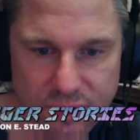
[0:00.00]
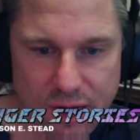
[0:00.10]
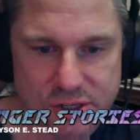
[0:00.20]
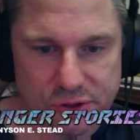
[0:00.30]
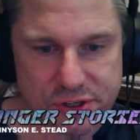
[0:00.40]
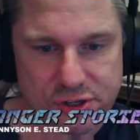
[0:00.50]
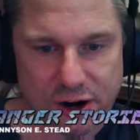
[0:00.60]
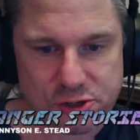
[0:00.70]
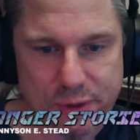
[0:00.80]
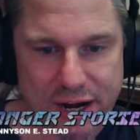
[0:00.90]
until the
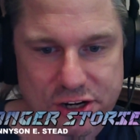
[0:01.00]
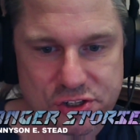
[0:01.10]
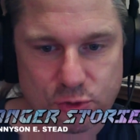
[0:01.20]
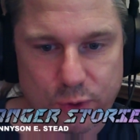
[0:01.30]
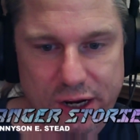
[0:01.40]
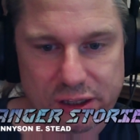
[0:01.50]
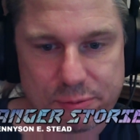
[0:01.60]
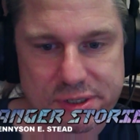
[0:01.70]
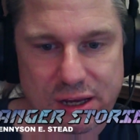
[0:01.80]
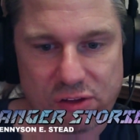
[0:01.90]
Sarge manages to reel
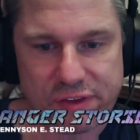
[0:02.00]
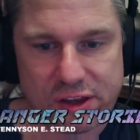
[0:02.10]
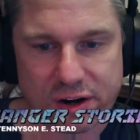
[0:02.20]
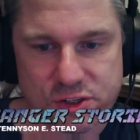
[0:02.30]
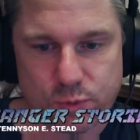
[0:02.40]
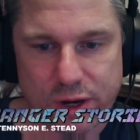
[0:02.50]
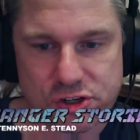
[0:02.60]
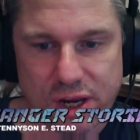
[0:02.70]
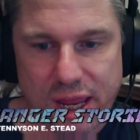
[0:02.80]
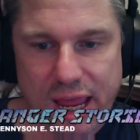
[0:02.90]
himself in on his
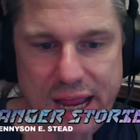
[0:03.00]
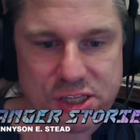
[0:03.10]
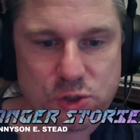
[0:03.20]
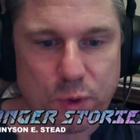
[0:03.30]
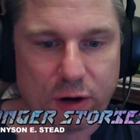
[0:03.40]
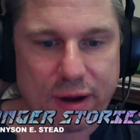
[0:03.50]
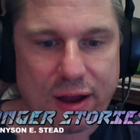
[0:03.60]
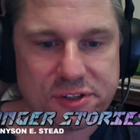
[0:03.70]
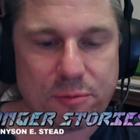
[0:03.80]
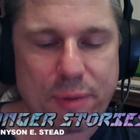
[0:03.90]
winch and swing
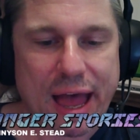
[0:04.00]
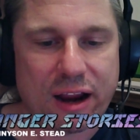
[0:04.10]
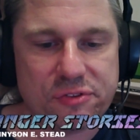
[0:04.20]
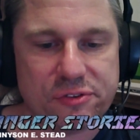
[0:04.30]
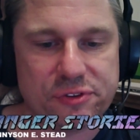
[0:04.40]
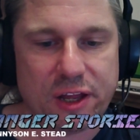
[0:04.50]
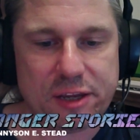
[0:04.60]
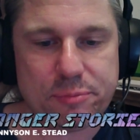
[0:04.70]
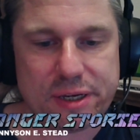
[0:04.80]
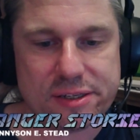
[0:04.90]
around to the back of the
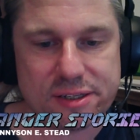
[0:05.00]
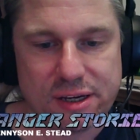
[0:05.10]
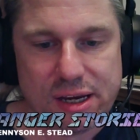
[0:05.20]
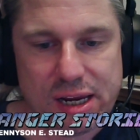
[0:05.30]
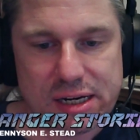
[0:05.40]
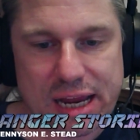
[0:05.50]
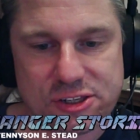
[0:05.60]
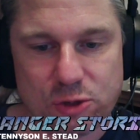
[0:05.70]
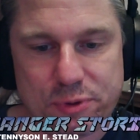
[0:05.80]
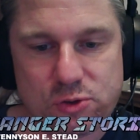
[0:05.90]
flying beast.
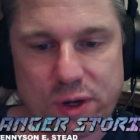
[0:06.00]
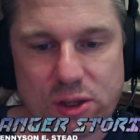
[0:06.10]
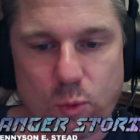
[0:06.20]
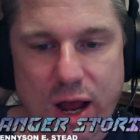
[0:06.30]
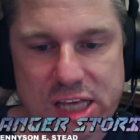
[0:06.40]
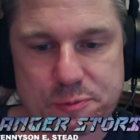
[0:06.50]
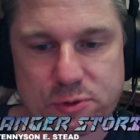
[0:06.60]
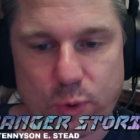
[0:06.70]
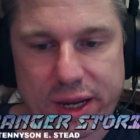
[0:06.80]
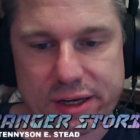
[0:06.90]
Nestled between the
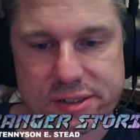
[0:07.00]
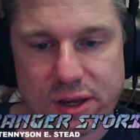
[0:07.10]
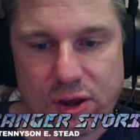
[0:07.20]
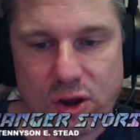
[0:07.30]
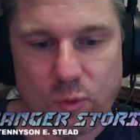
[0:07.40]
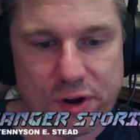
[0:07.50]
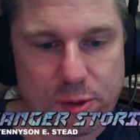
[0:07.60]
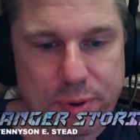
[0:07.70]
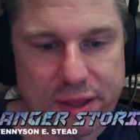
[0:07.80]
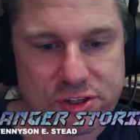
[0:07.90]
wasp's wings, where
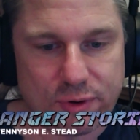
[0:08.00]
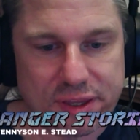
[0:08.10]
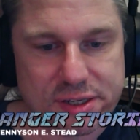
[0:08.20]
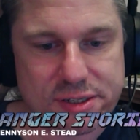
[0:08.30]
the pincer and the